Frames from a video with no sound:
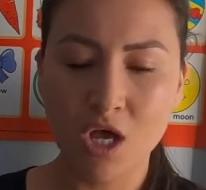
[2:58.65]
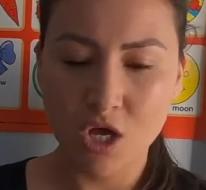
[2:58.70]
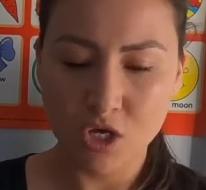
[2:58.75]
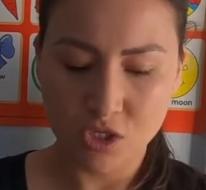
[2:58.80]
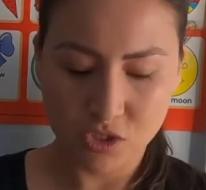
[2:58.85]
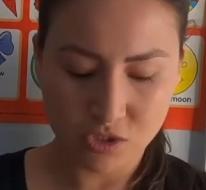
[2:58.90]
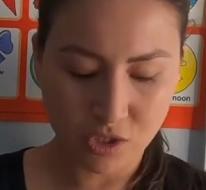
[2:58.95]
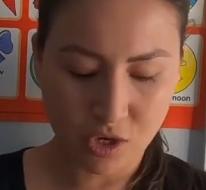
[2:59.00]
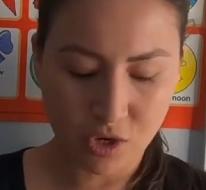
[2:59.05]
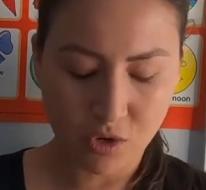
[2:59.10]

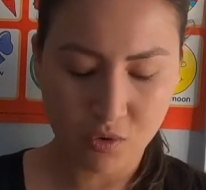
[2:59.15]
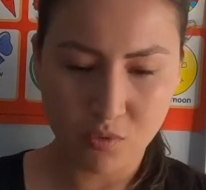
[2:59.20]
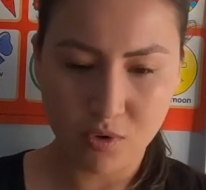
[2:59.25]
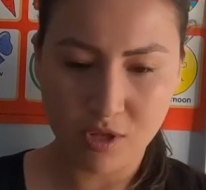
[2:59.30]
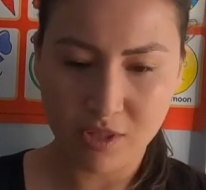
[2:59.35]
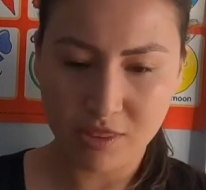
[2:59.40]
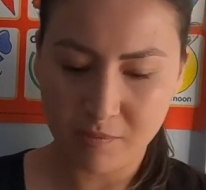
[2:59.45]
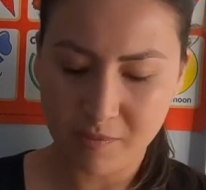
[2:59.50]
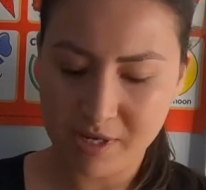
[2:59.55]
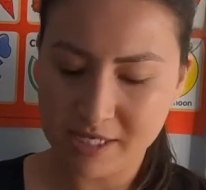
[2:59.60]
So
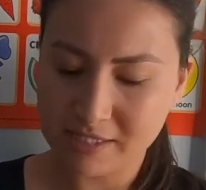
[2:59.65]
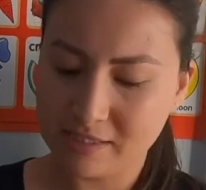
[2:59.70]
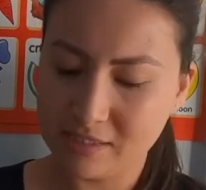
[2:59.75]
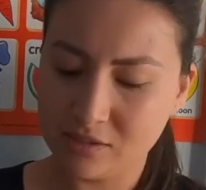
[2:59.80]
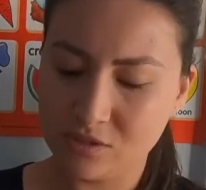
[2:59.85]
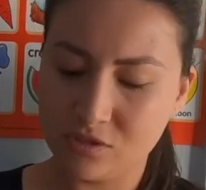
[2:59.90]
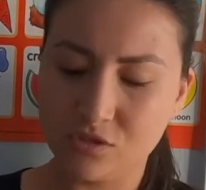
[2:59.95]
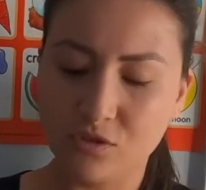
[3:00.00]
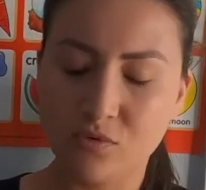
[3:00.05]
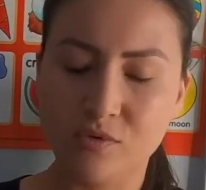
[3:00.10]
the best thing
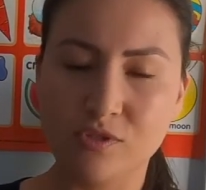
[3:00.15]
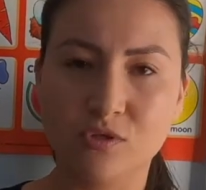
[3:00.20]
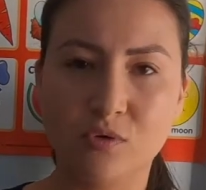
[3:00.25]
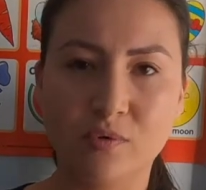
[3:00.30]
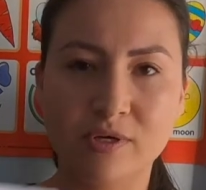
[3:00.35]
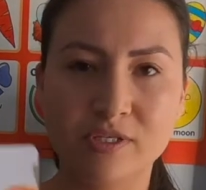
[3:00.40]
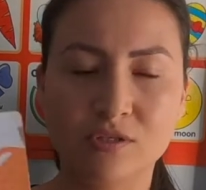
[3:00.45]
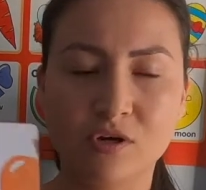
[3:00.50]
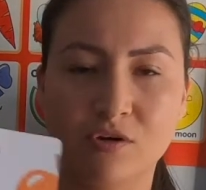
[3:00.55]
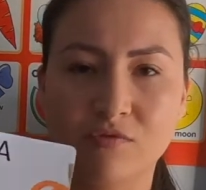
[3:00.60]
to do is
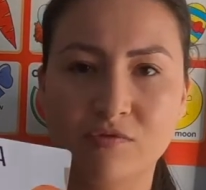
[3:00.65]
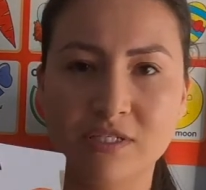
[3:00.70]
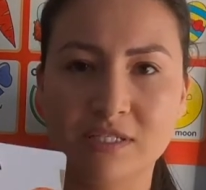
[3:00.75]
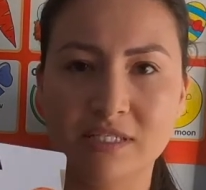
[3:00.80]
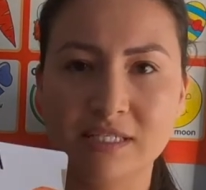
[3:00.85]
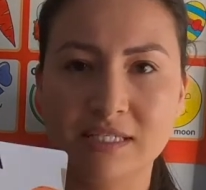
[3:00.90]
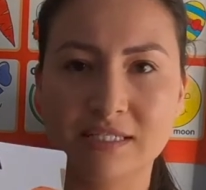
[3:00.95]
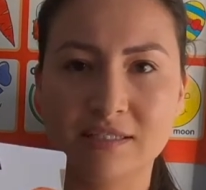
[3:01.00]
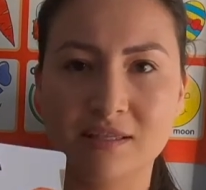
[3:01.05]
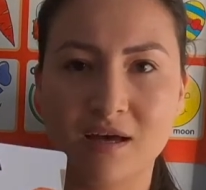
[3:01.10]
always obviously
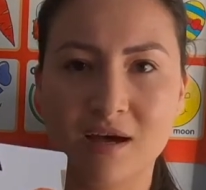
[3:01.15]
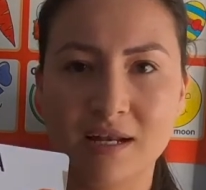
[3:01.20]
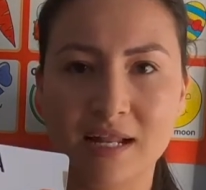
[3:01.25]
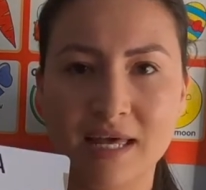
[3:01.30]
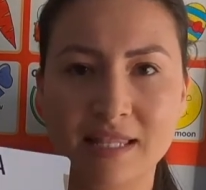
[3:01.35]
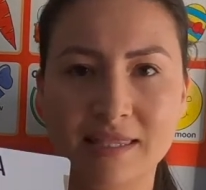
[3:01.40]
start at